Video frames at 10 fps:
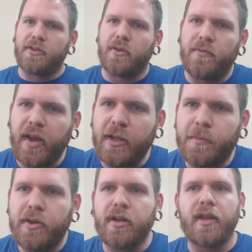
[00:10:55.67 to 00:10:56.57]
on
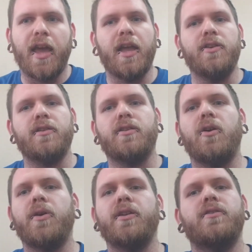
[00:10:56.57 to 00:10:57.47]
Facebook, and you're
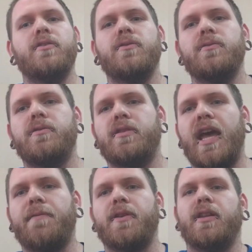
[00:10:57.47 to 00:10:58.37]
going to
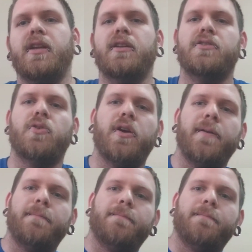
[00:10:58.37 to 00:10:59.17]
definitely enjoy it.